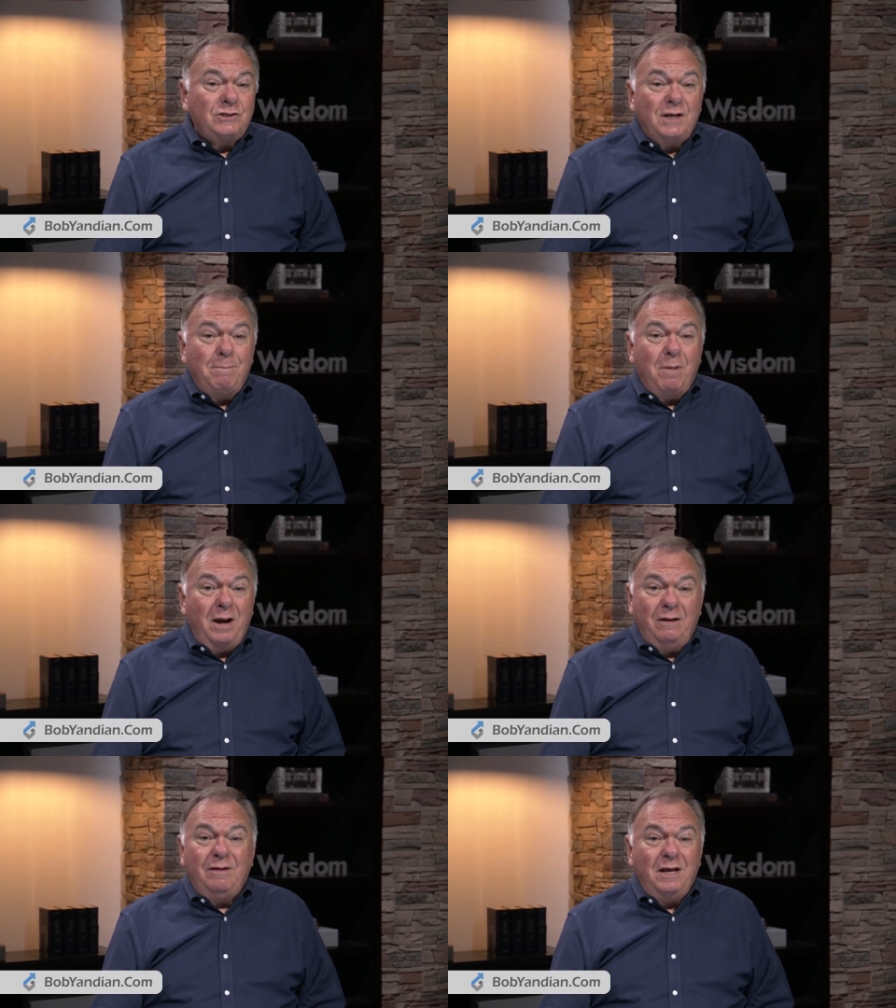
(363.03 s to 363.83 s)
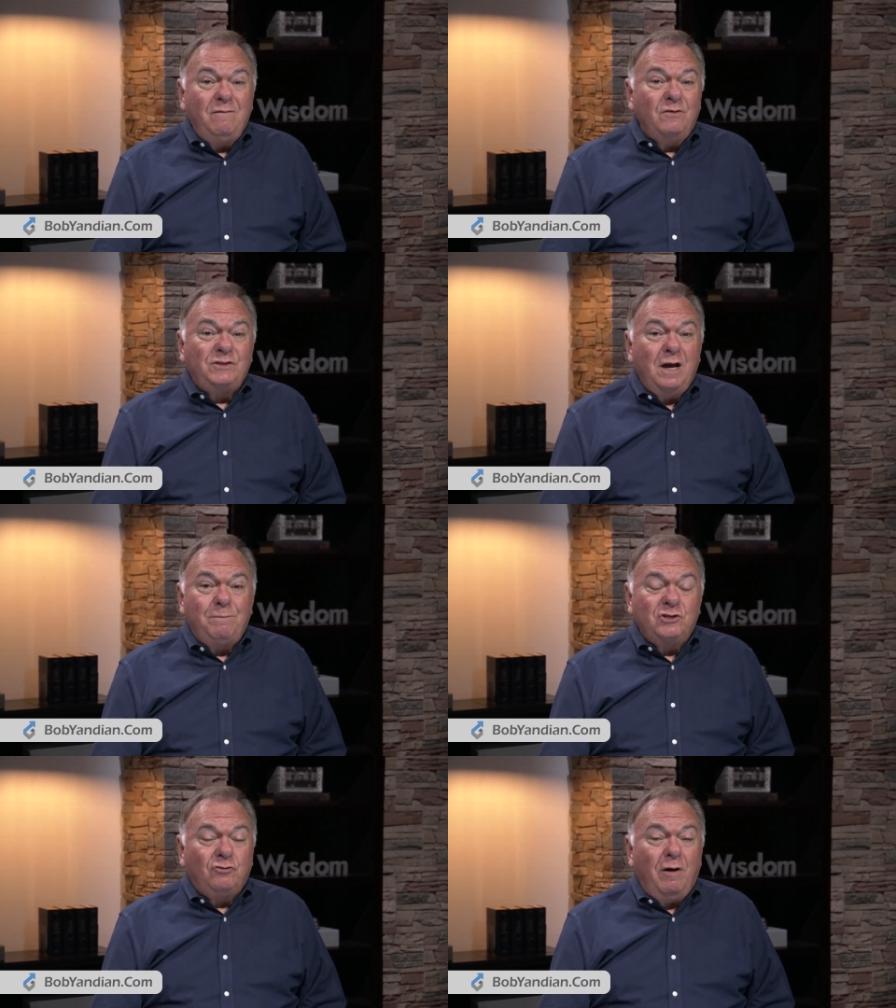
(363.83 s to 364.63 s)
somebody, thinking himself
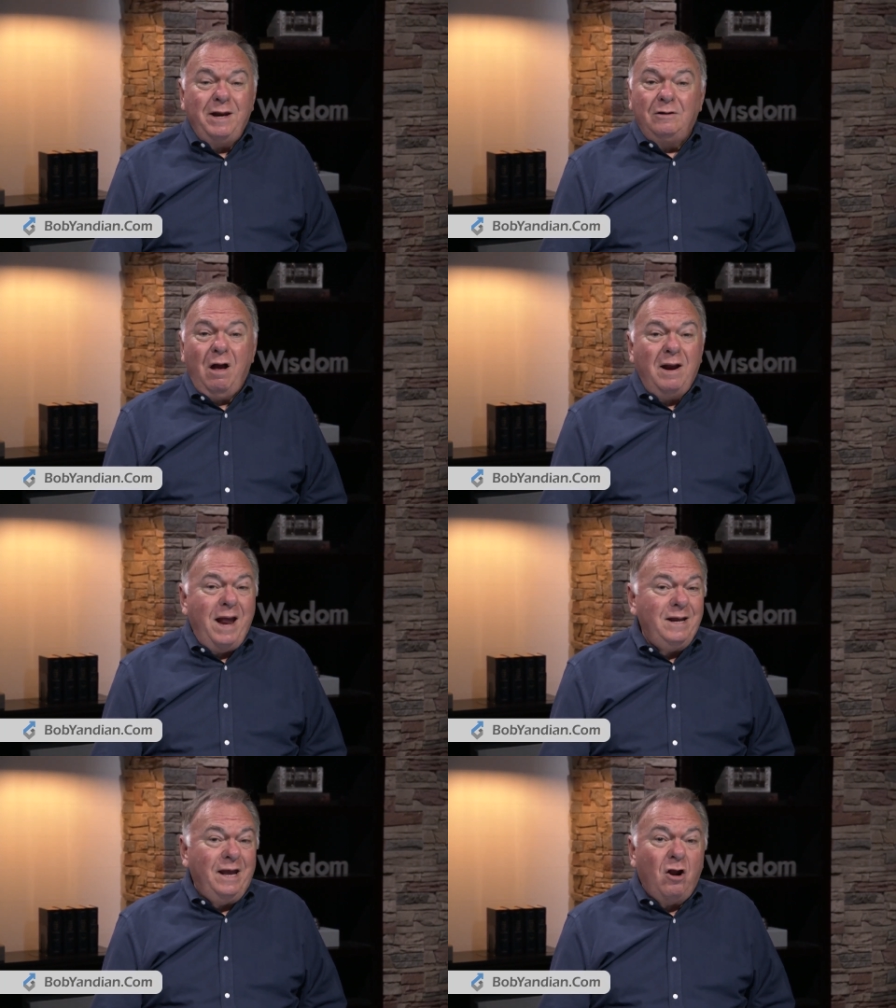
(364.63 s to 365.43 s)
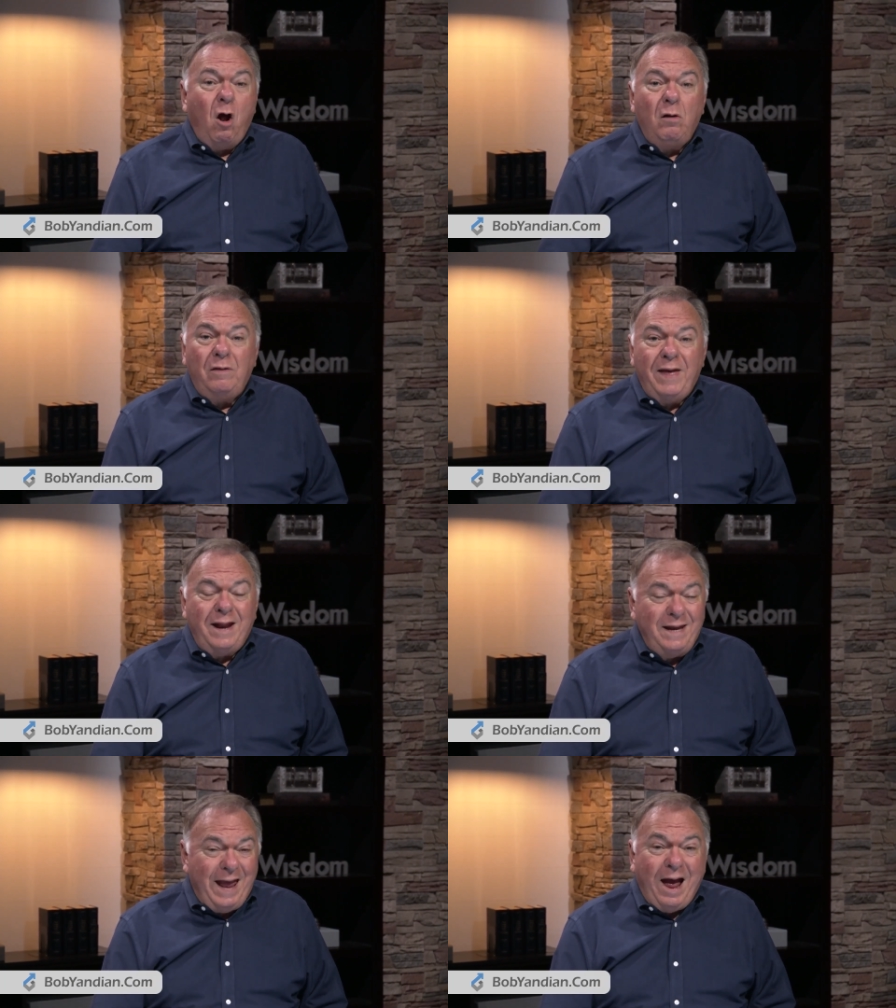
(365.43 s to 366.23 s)
as great, and God had to get all of
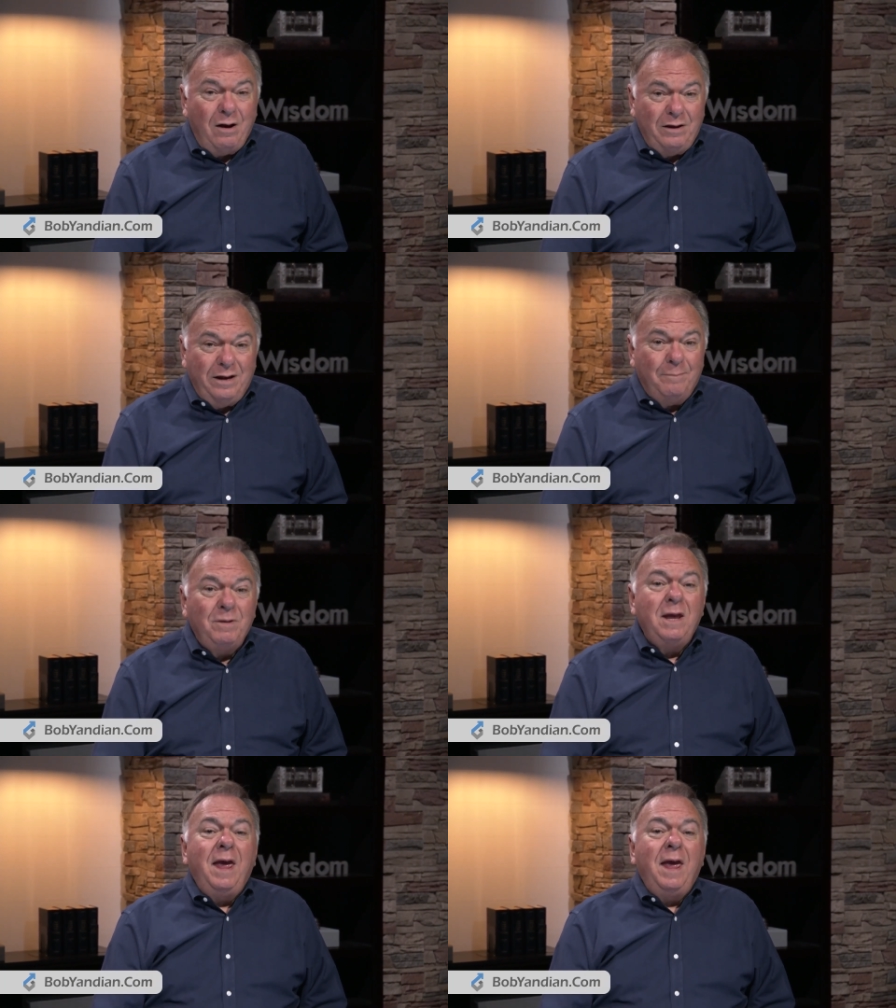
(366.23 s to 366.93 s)
that out of him